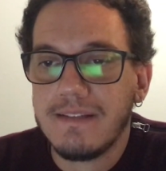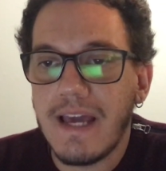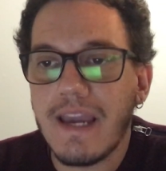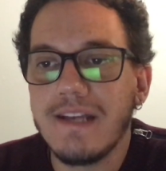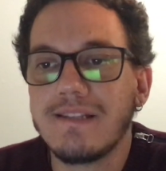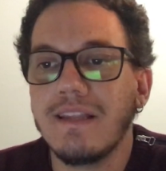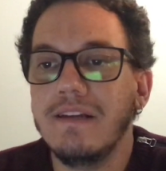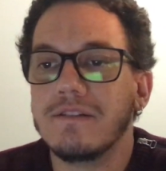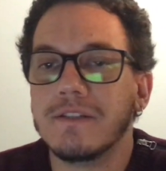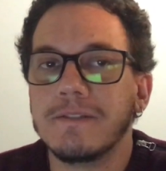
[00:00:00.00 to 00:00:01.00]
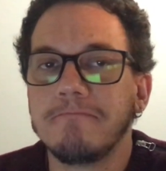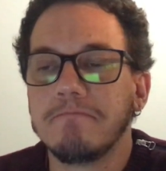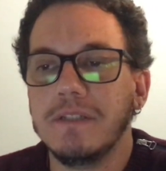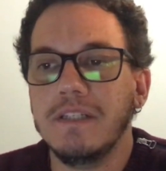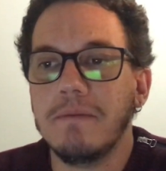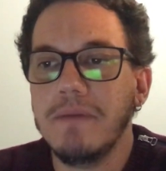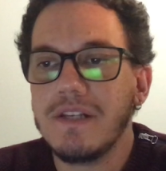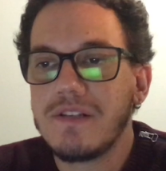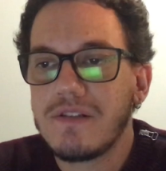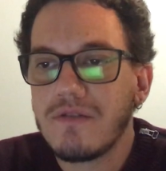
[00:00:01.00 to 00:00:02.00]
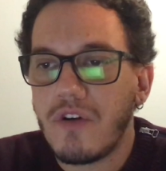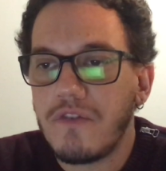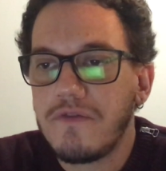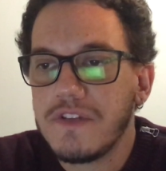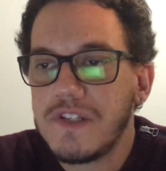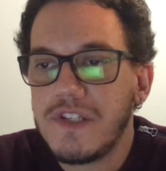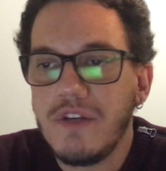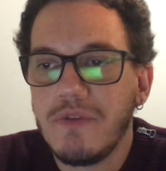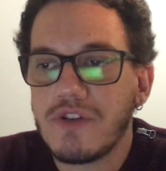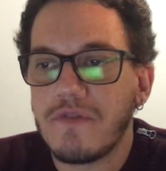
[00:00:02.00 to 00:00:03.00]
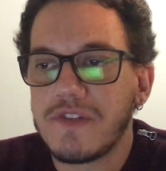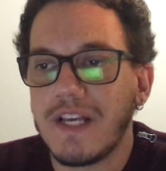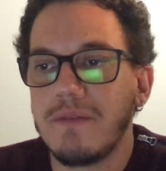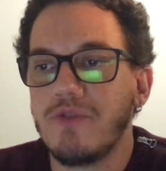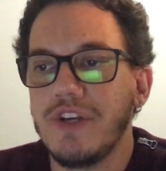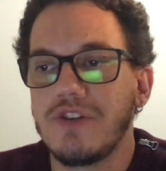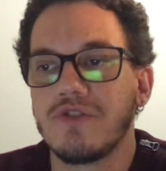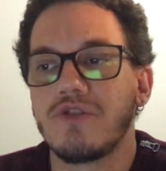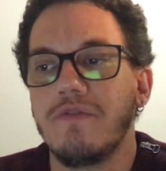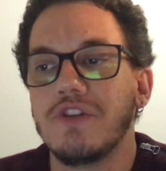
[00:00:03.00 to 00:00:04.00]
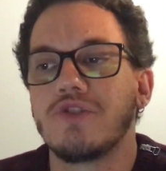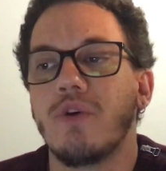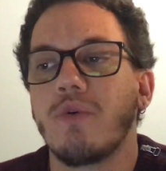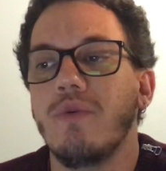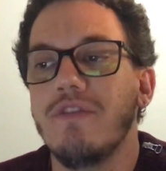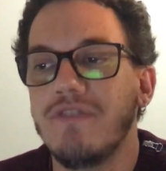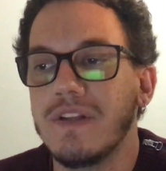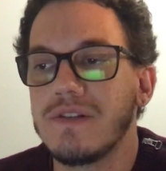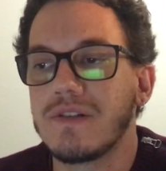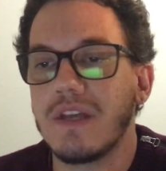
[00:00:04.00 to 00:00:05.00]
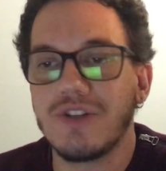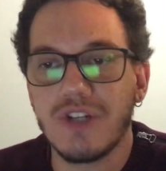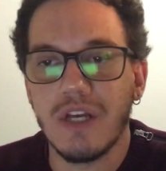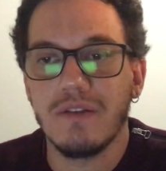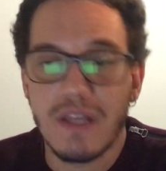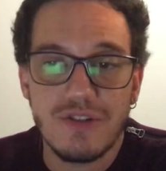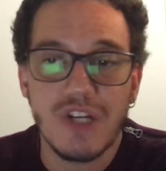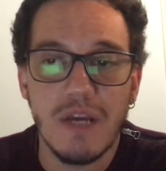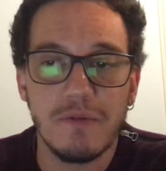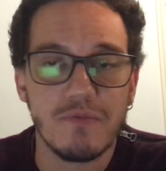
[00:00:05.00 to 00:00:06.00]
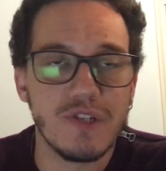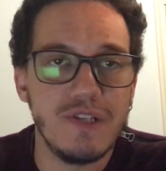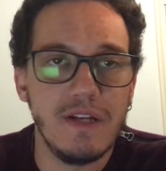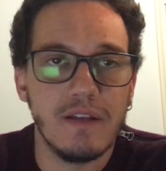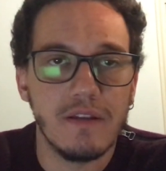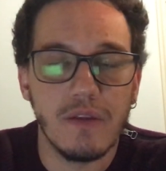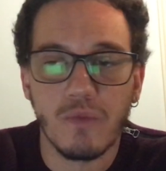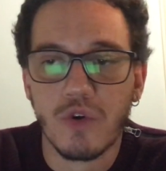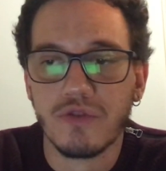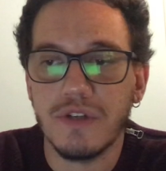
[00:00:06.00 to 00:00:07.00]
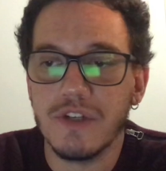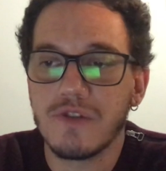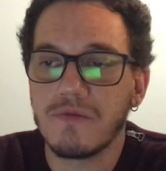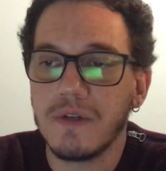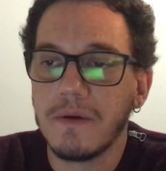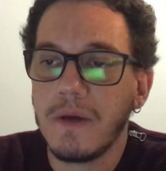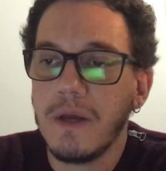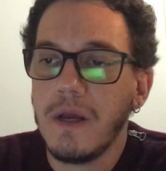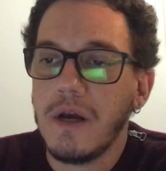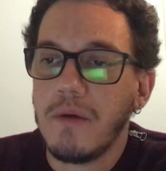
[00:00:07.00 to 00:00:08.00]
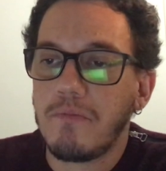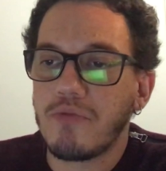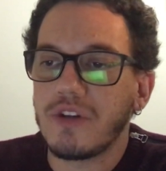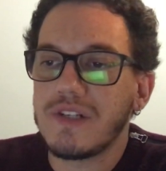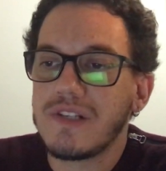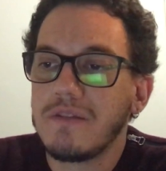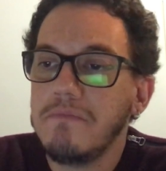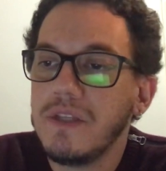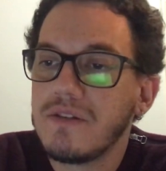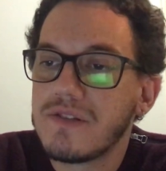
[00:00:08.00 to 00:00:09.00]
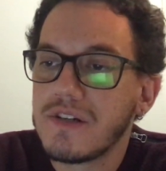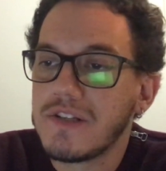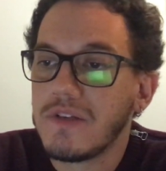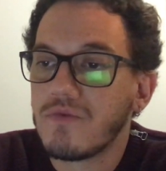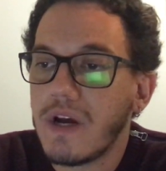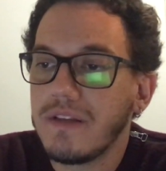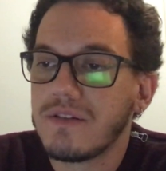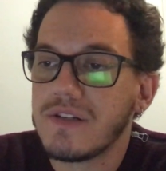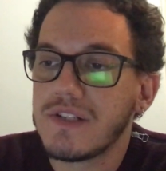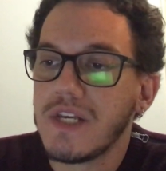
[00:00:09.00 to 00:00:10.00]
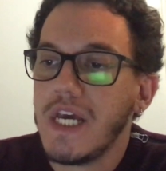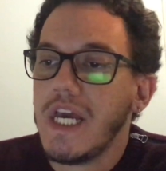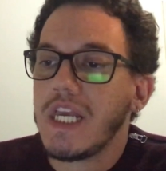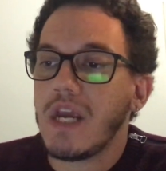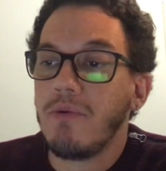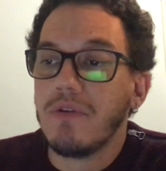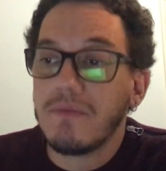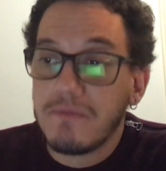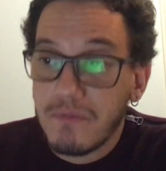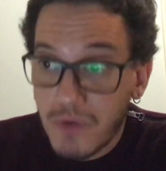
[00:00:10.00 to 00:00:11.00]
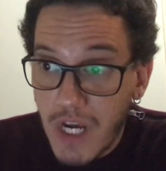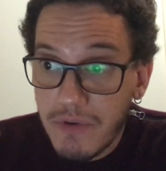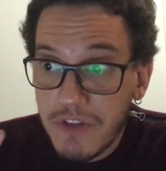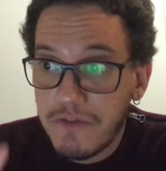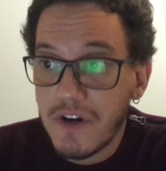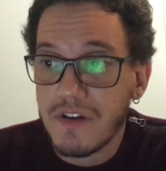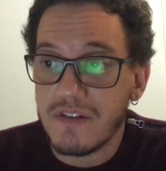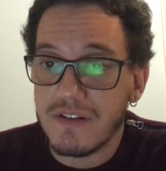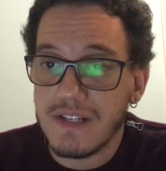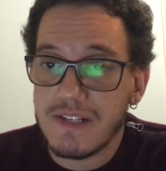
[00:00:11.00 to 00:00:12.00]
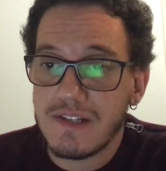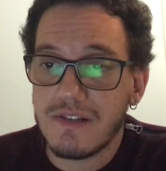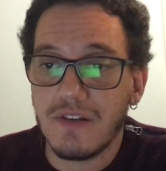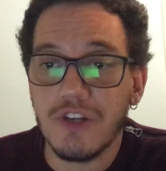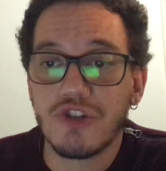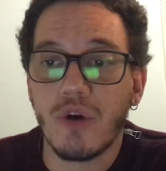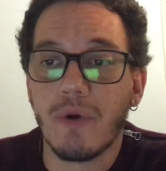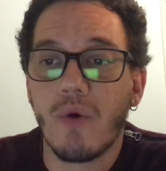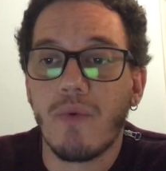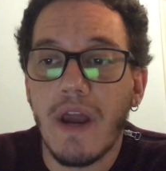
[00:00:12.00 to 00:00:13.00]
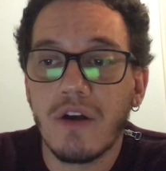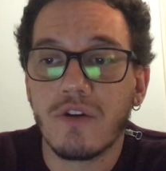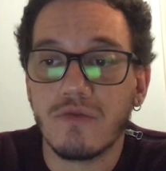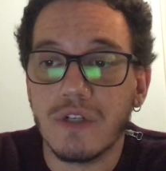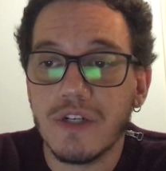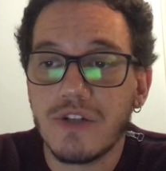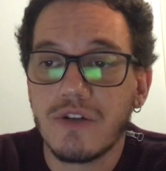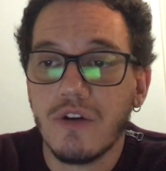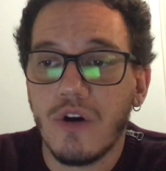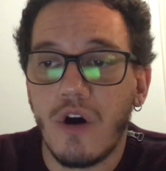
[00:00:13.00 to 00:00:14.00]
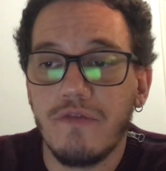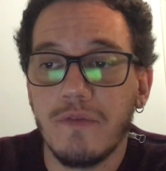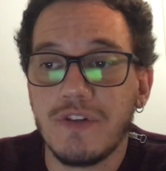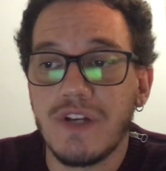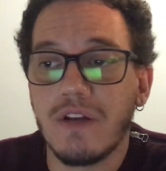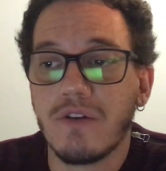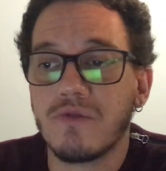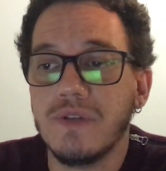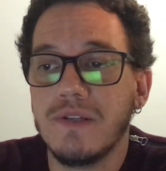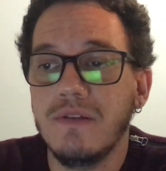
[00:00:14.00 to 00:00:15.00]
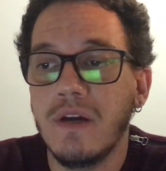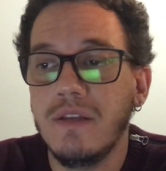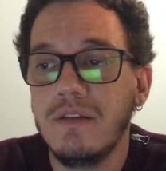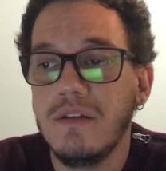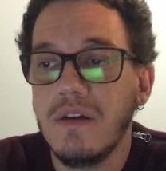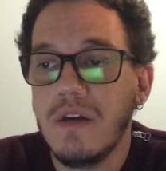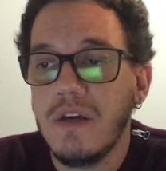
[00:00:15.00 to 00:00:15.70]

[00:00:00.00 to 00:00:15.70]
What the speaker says: Decades later, in the midst of a series of celebrations of historical events that shaped Brazilian and world history, Protestant ministers and writers carried further this historical anchorage of evangelical Christianity